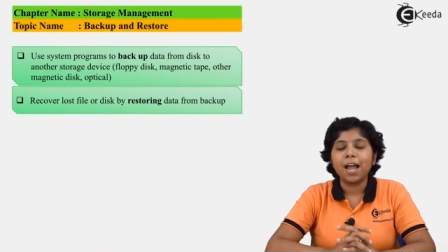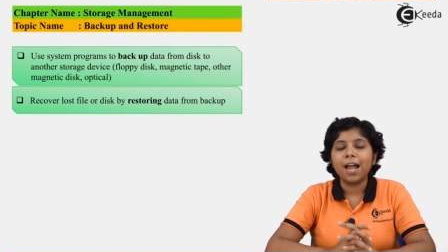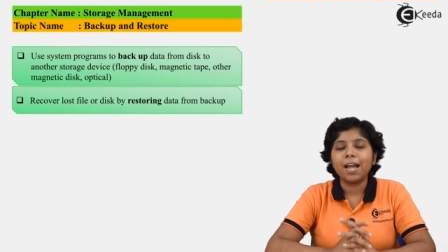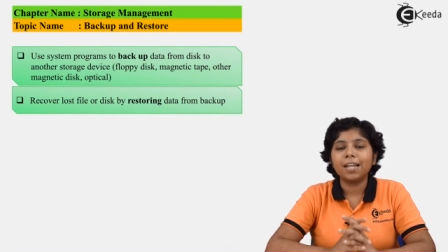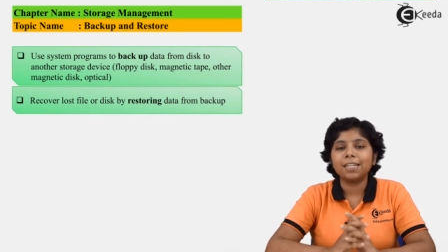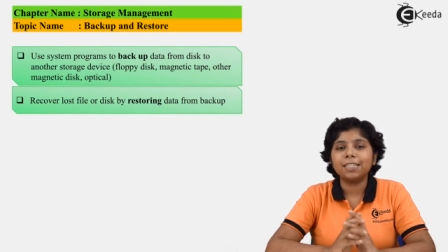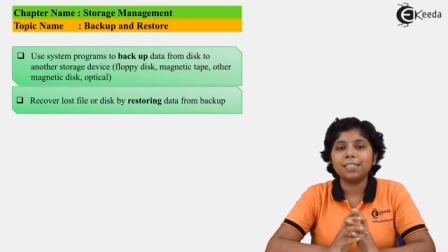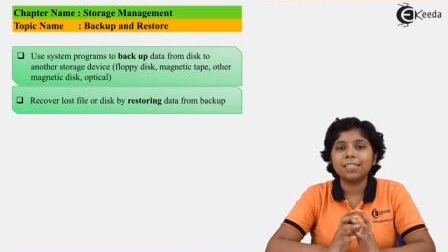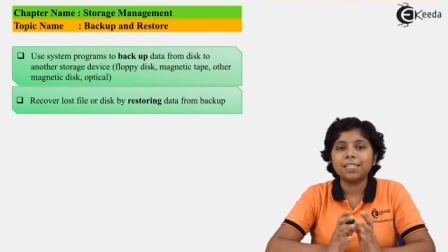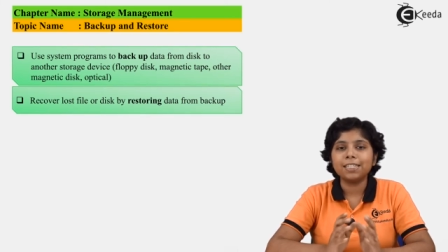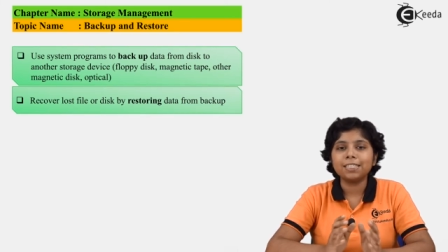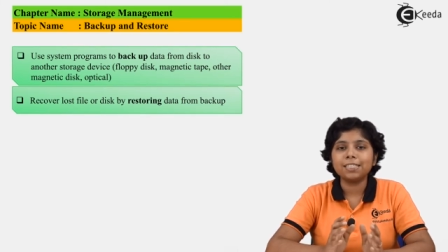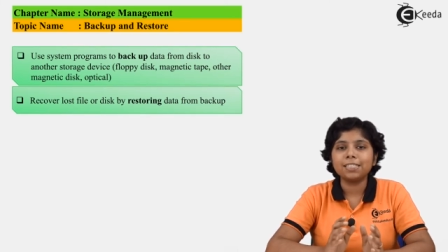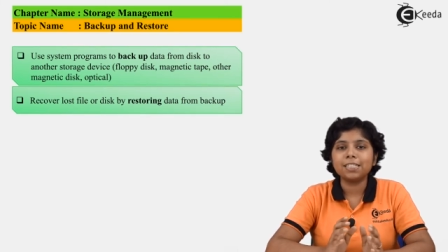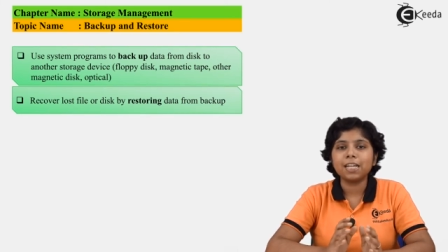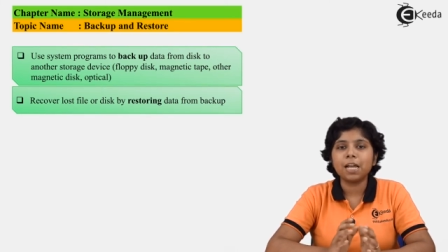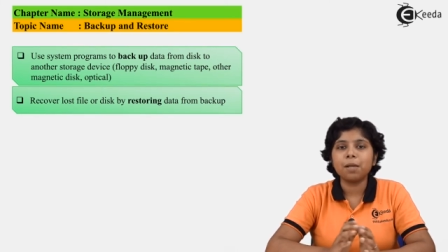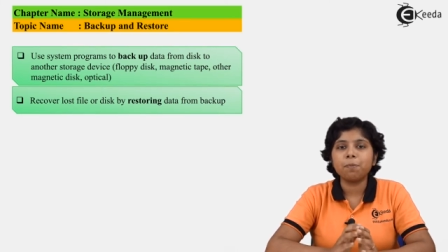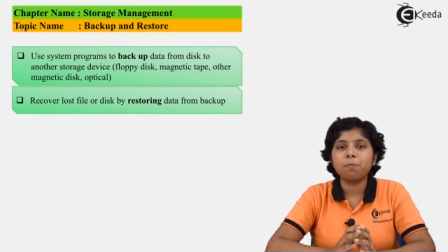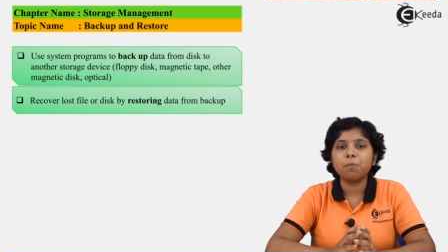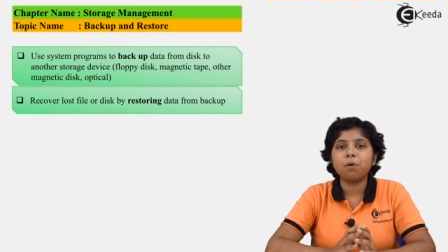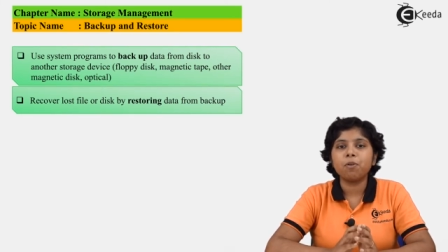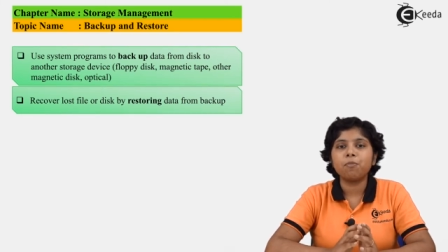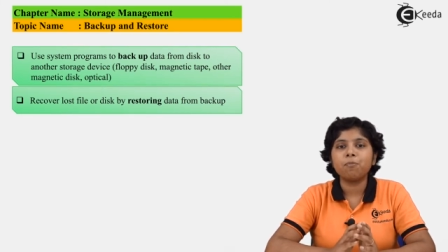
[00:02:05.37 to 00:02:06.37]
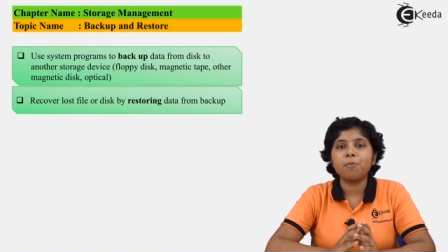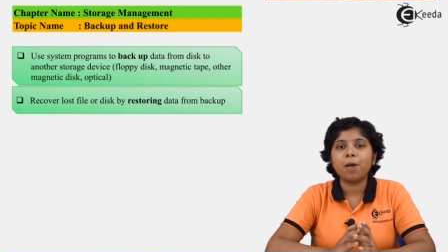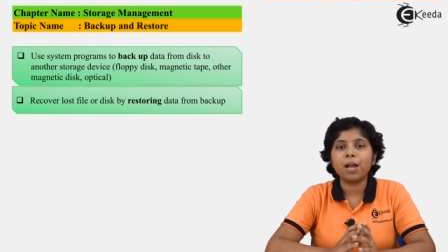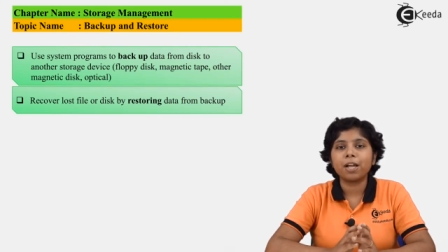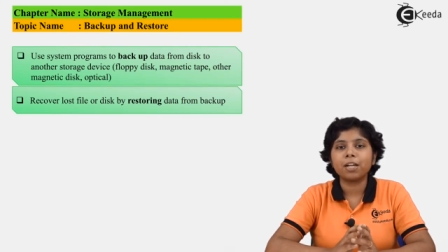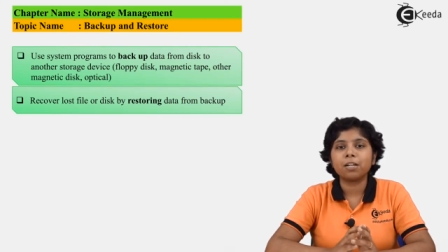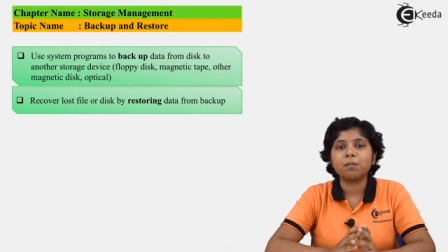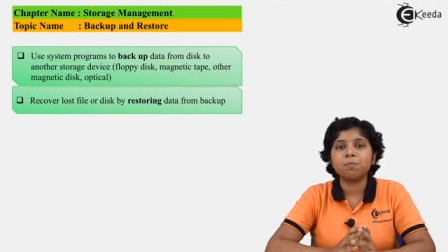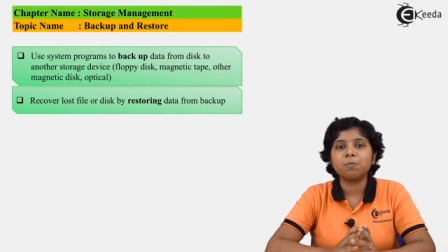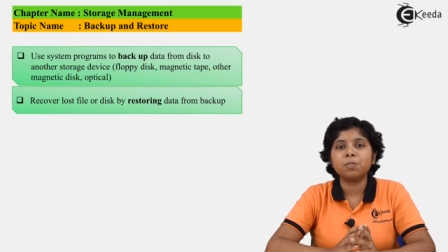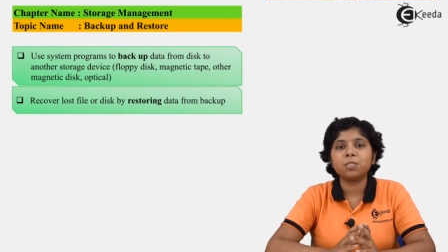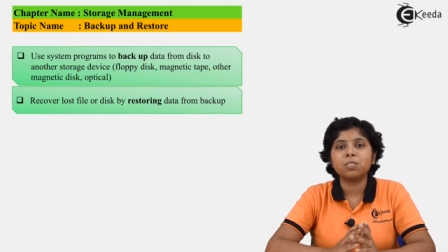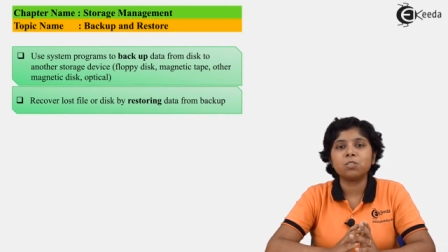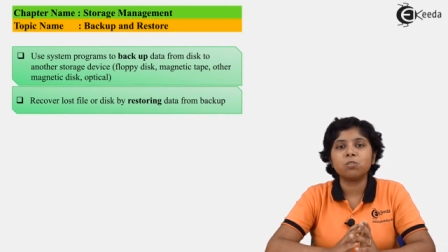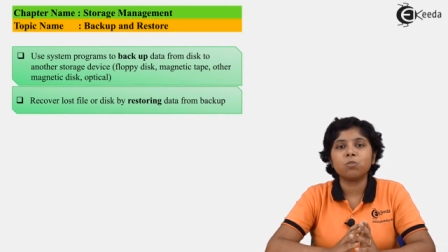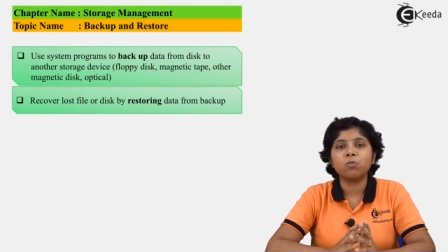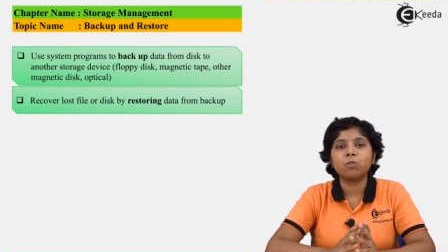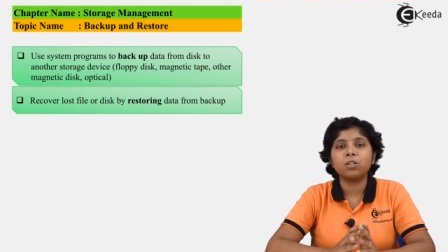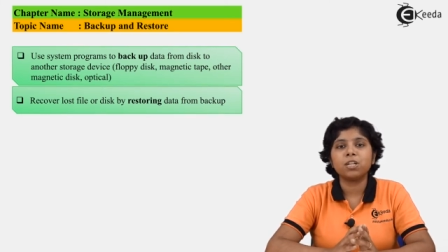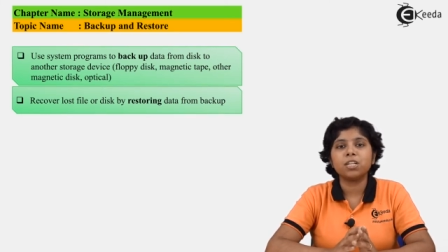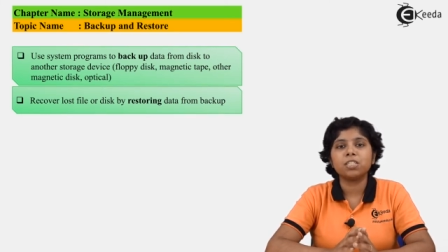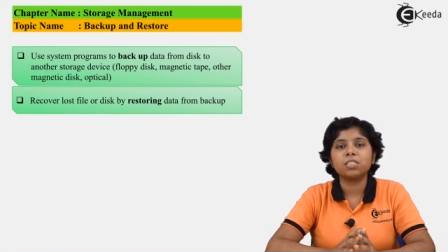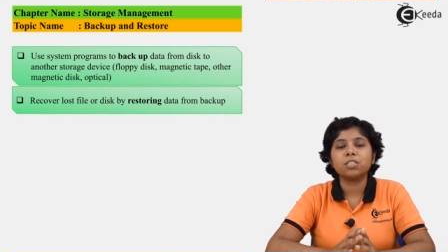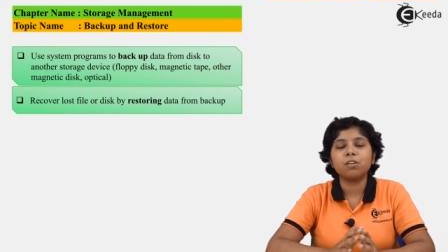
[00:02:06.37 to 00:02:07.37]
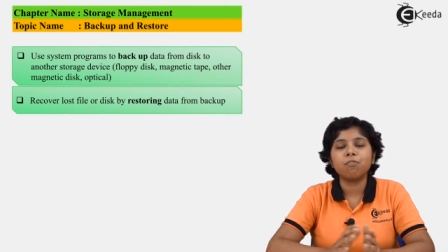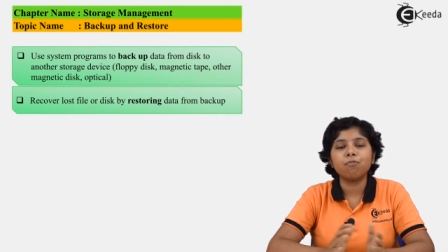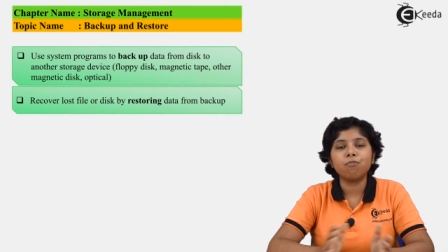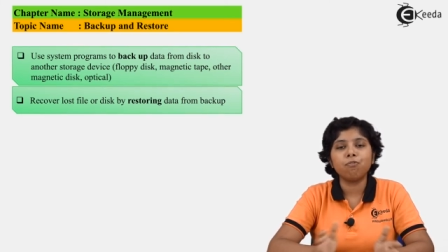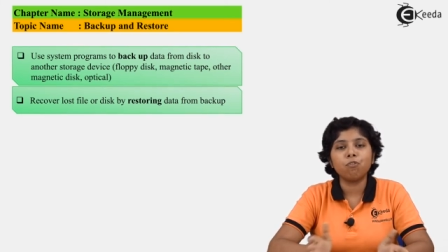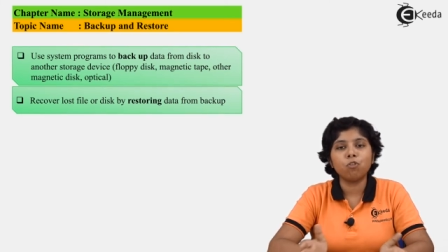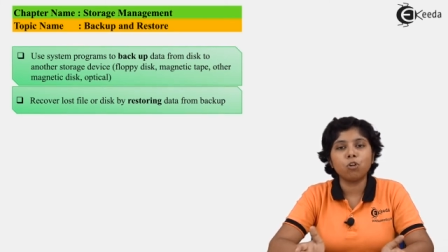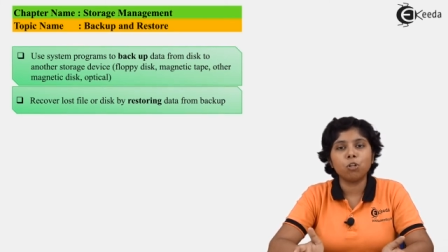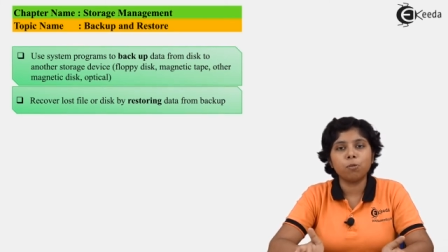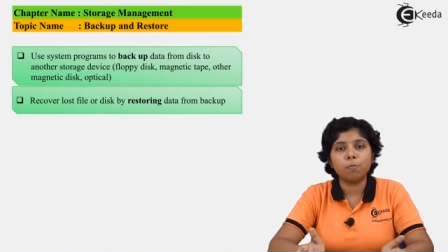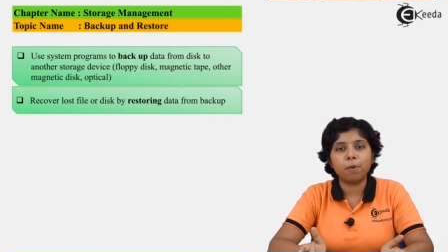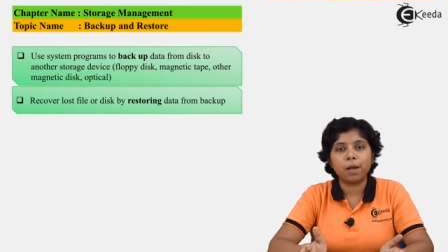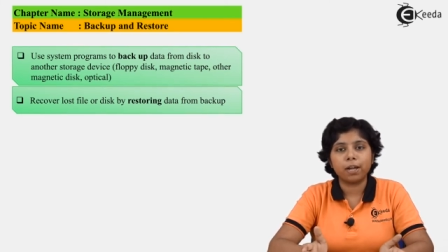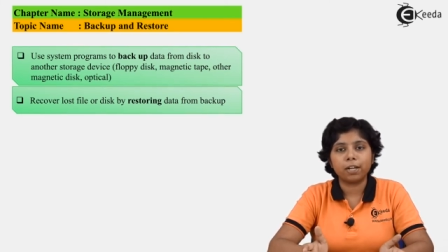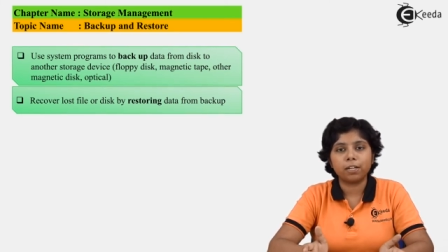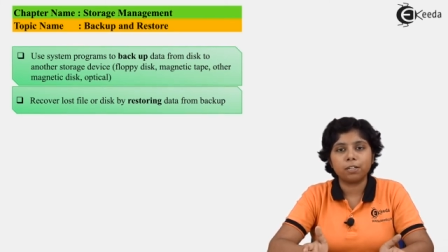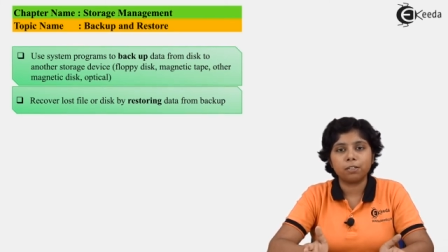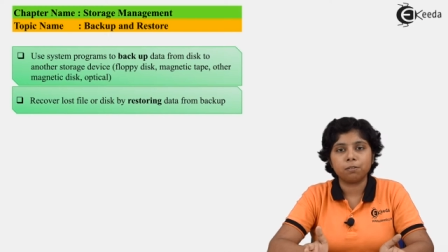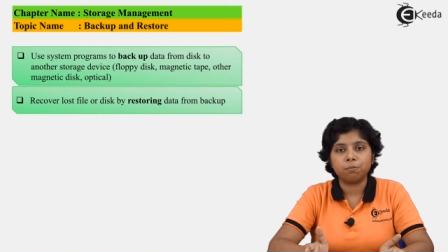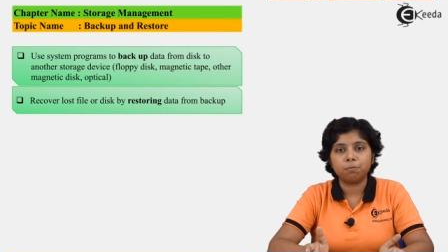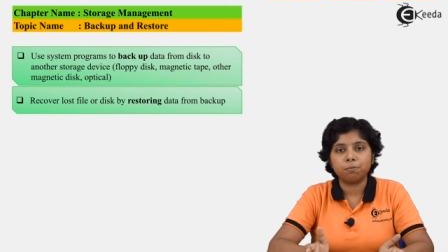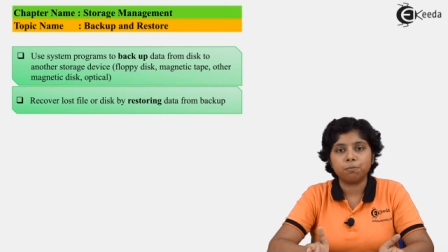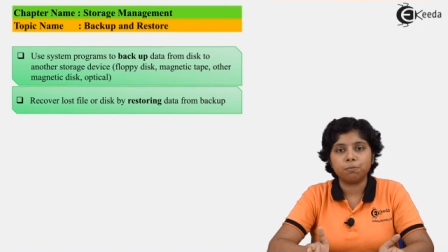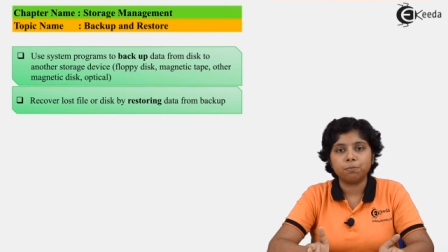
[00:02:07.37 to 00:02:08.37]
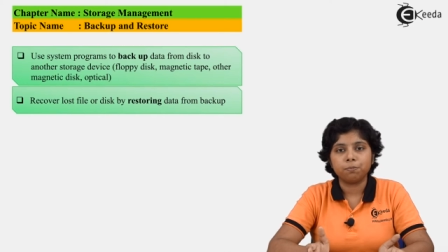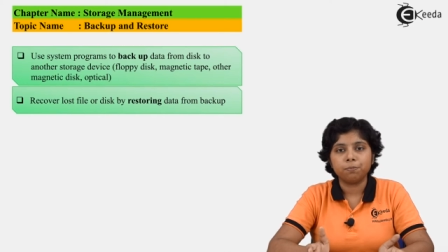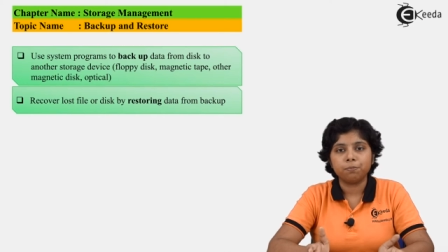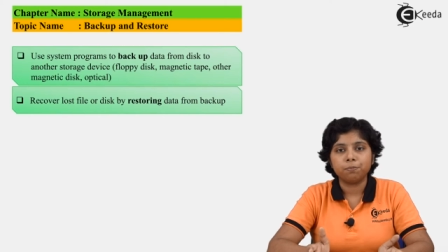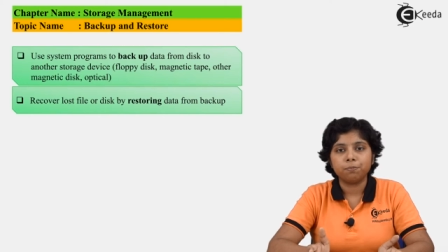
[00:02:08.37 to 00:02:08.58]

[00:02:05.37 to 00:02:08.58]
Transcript: and this type of backup is known as a full backup.